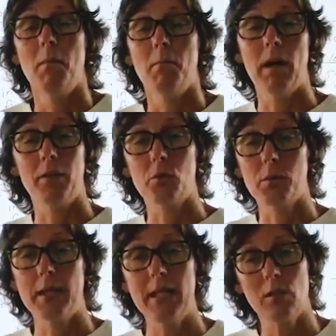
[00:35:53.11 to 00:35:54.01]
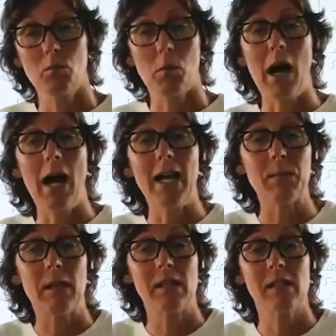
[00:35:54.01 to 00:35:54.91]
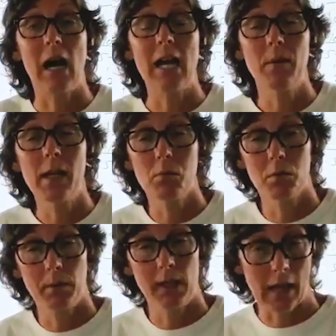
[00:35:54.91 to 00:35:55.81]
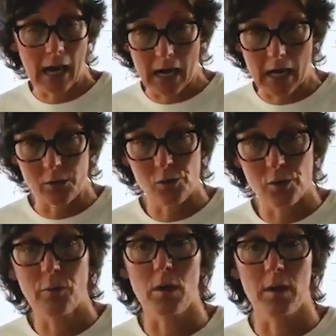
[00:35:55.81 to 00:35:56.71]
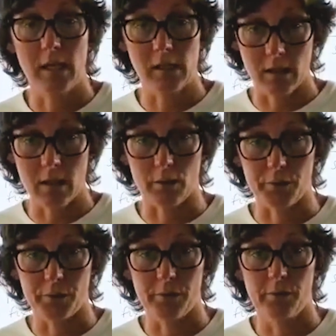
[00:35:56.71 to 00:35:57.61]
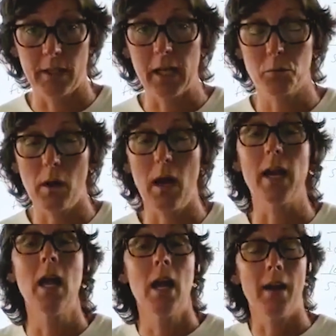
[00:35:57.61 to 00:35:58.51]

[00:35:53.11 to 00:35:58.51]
But the reason why is because I'm able to pay cash for these deals. That's why.